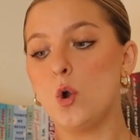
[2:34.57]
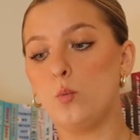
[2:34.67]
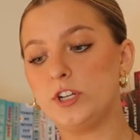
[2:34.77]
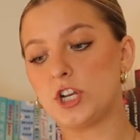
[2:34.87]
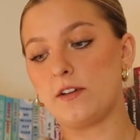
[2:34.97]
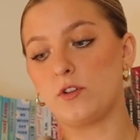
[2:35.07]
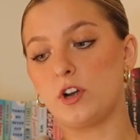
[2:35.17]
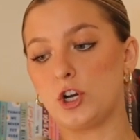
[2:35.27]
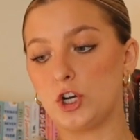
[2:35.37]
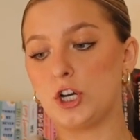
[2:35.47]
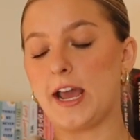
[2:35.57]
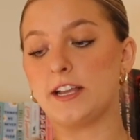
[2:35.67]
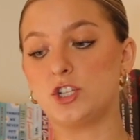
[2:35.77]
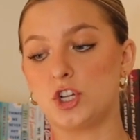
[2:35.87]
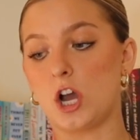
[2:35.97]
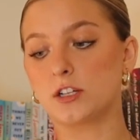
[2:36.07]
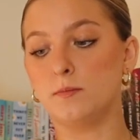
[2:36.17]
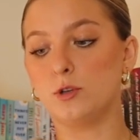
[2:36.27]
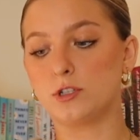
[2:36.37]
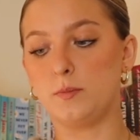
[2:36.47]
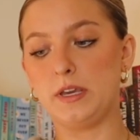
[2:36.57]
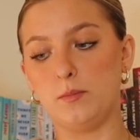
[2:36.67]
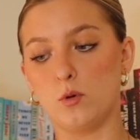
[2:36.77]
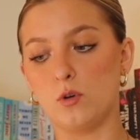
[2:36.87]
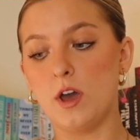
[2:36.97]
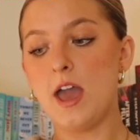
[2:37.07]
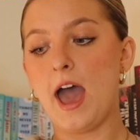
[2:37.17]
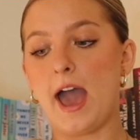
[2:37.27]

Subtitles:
which I've heard has shocked most people.